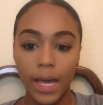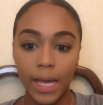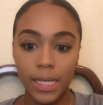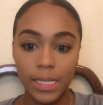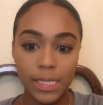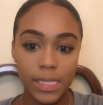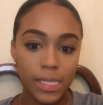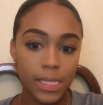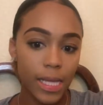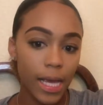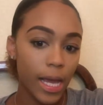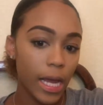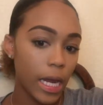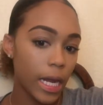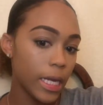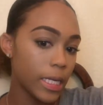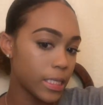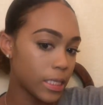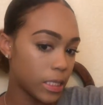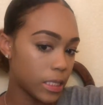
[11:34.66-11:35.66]
and
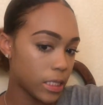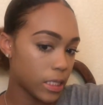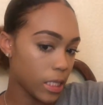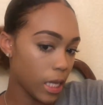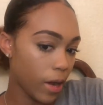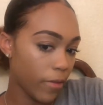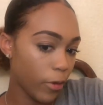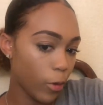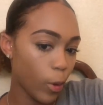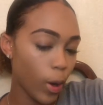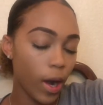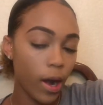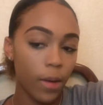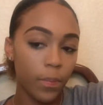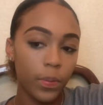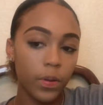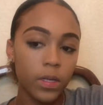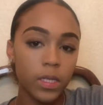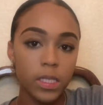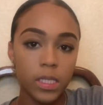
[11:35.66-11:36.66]
set everywhere I
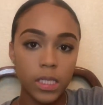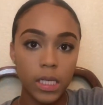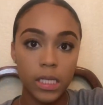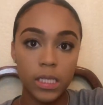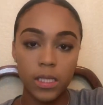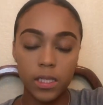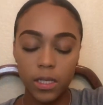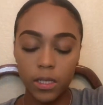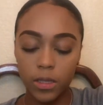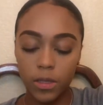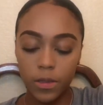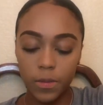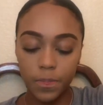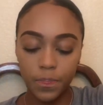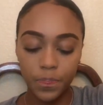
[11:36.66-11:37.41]
put concealer.